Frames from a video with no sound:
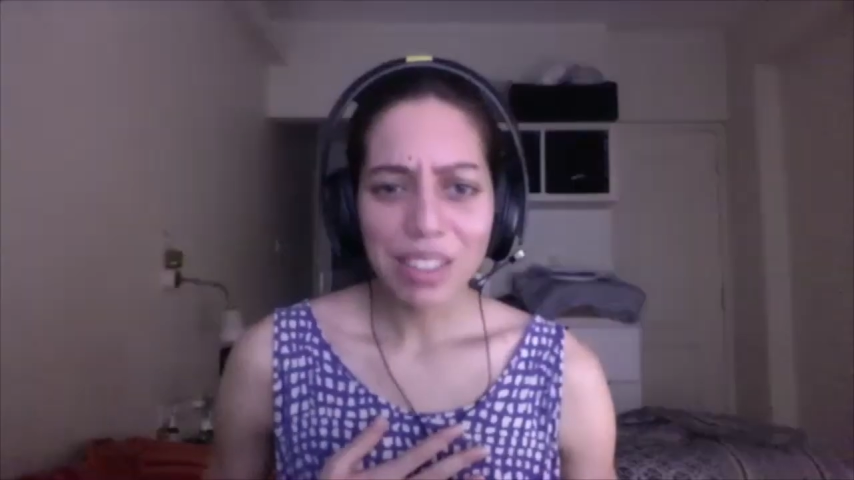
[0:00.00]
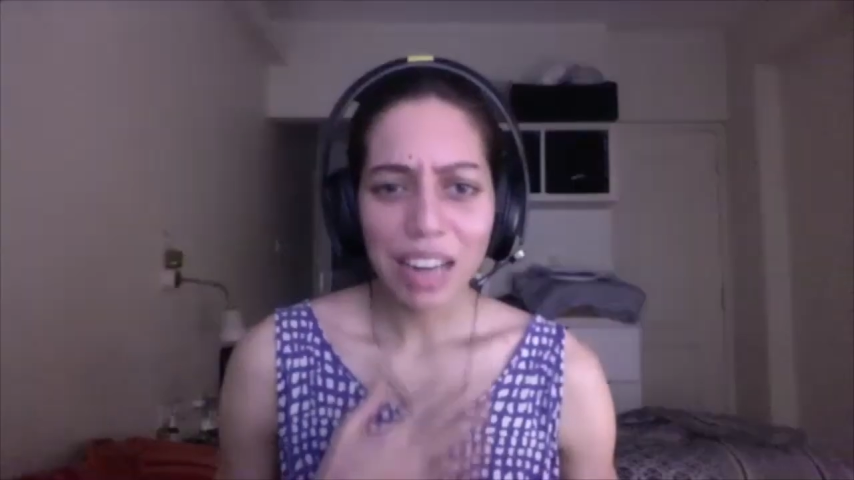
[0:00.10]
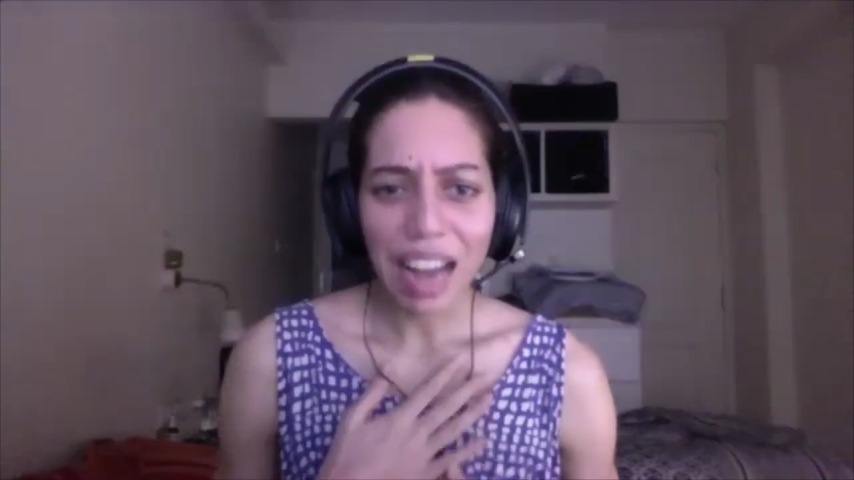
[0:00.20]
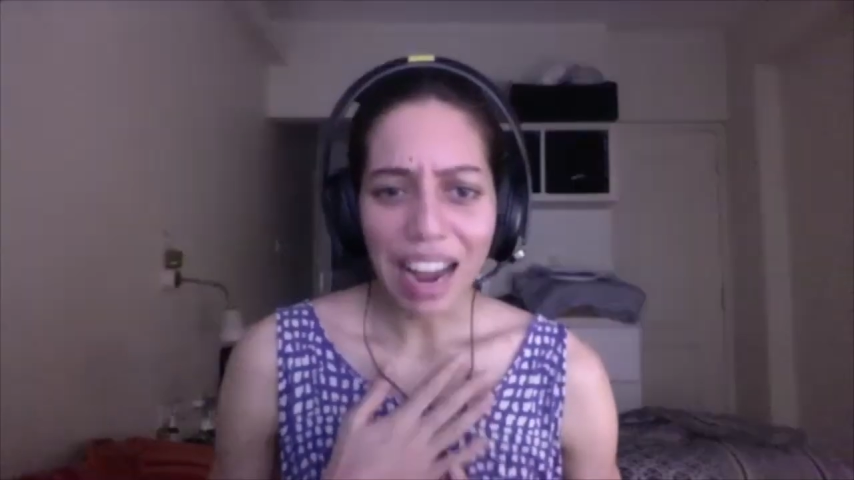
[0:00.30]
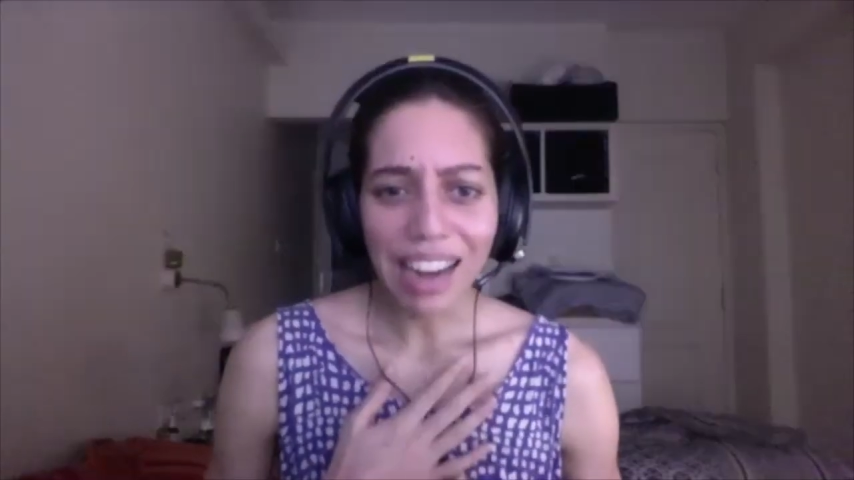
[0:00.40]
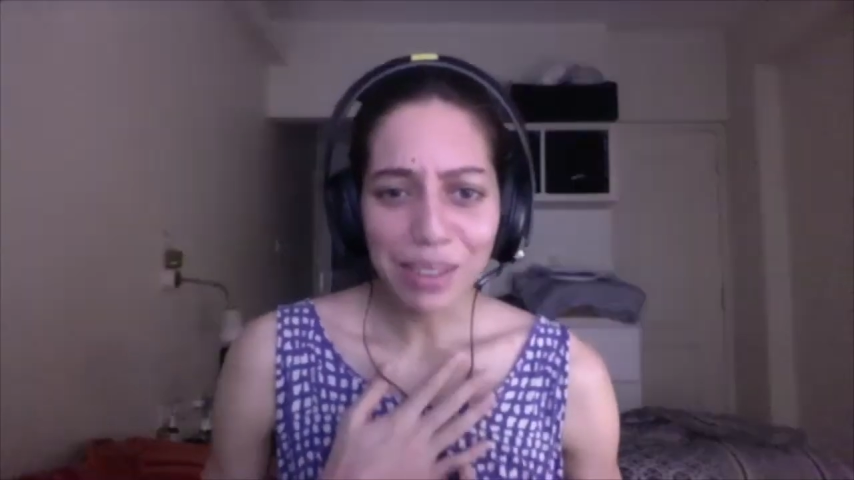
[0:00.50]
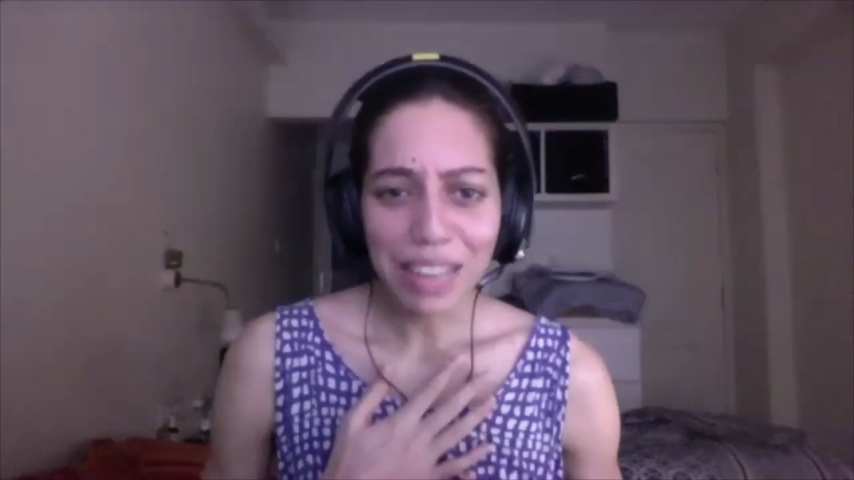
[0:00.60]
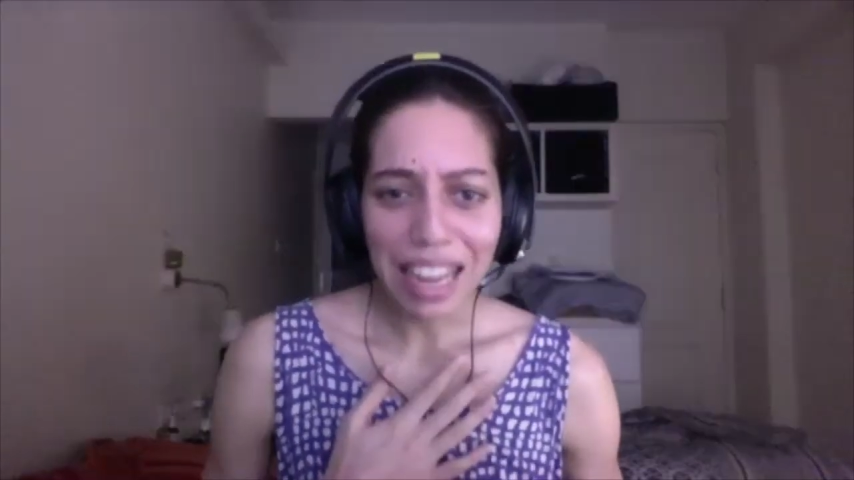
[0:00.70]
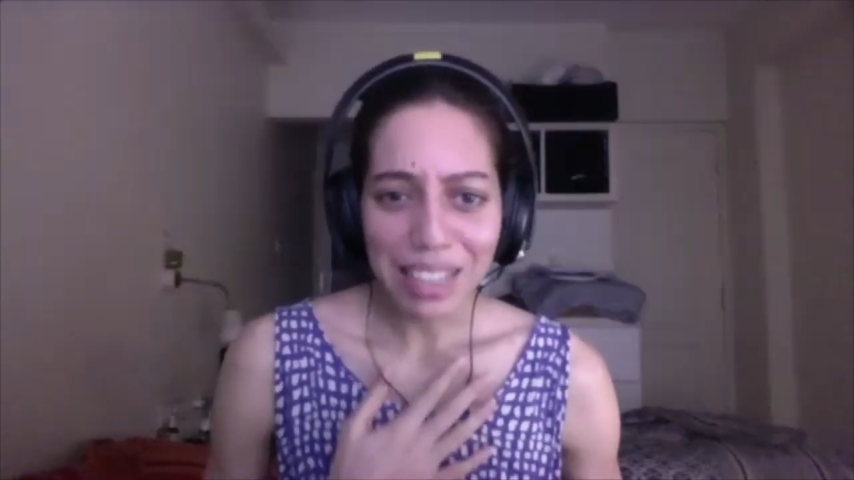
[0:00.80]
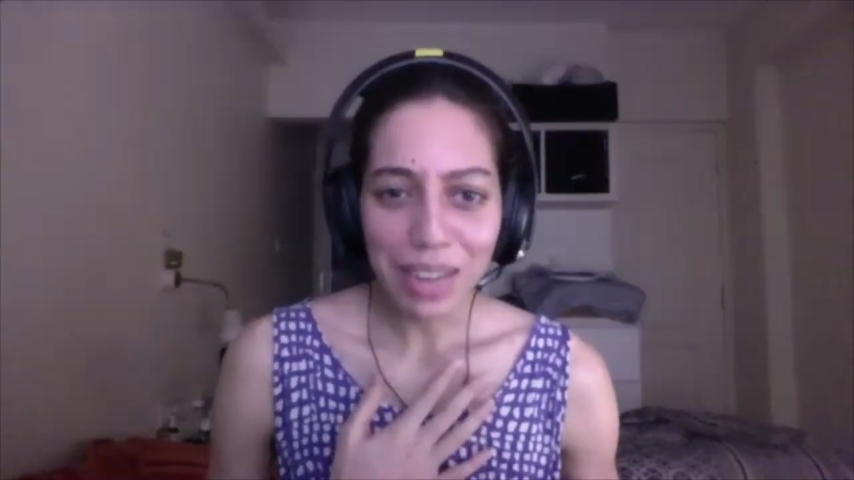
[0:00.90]
I know
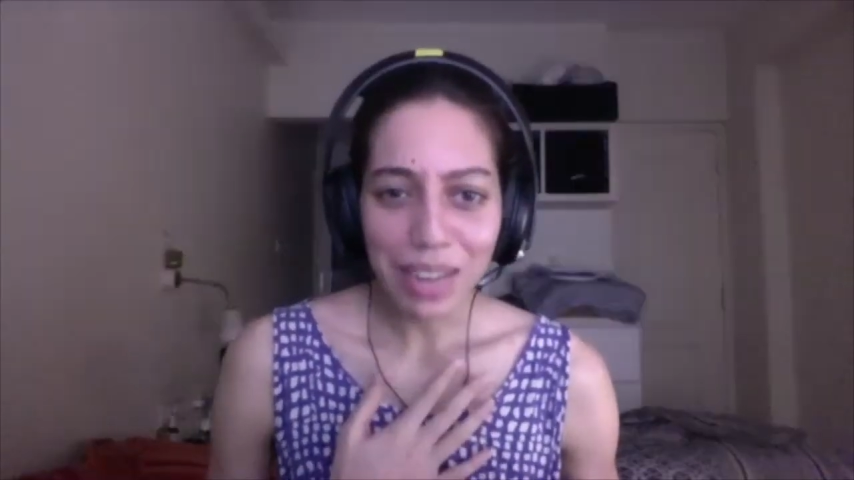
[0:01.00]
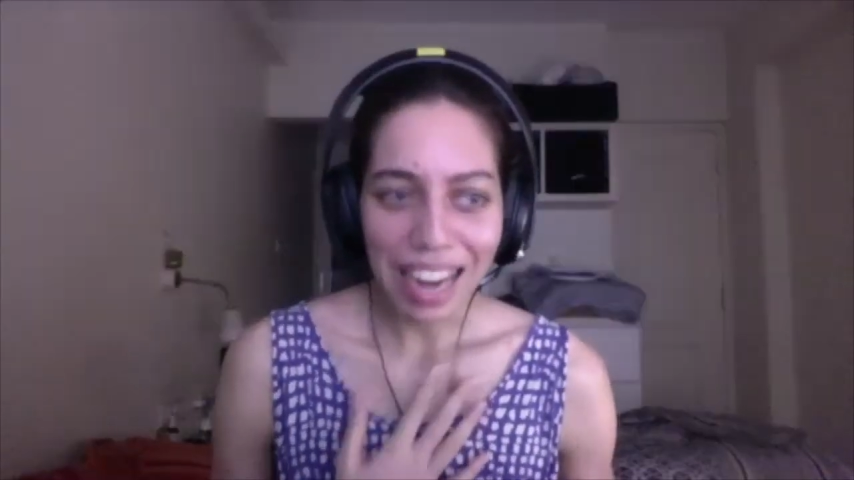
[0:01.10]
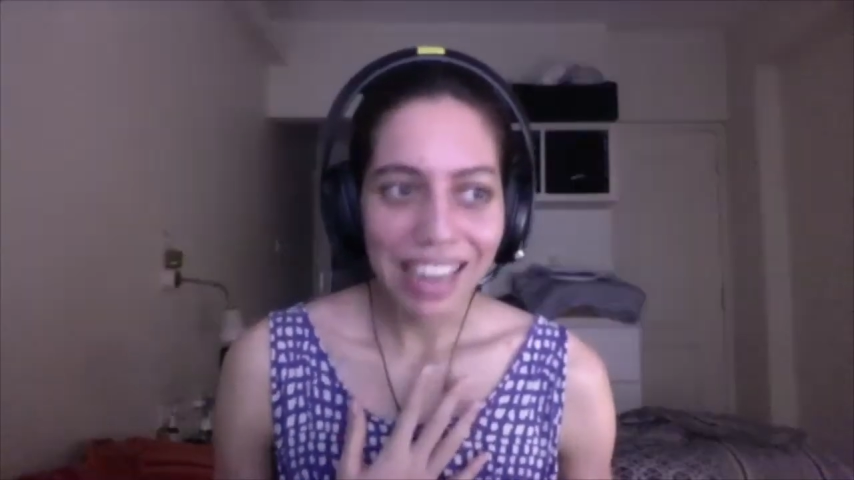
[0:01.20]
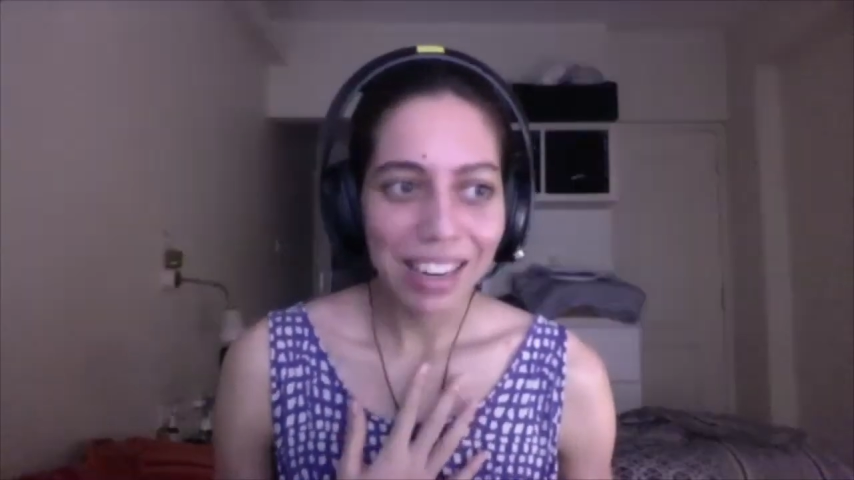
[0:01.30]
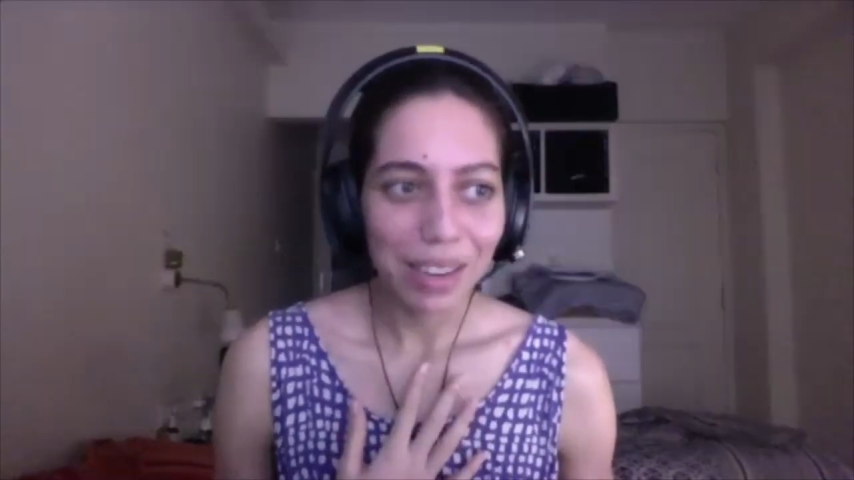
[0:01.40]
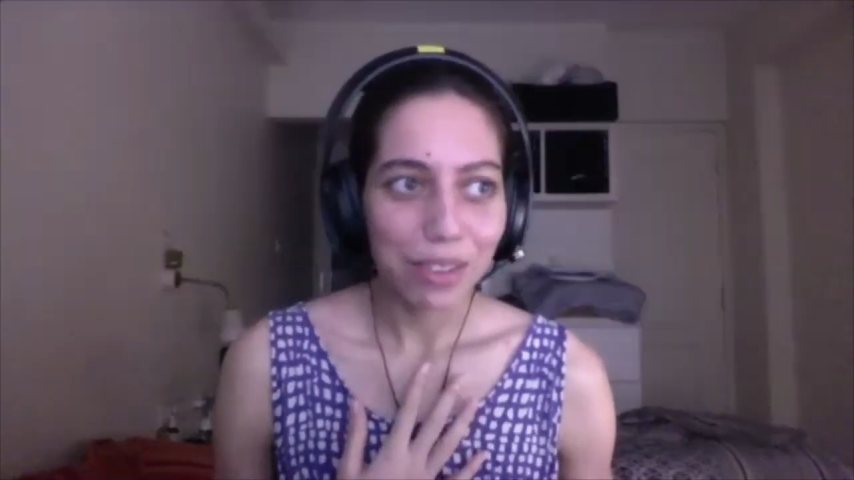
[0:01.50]
that's what I love.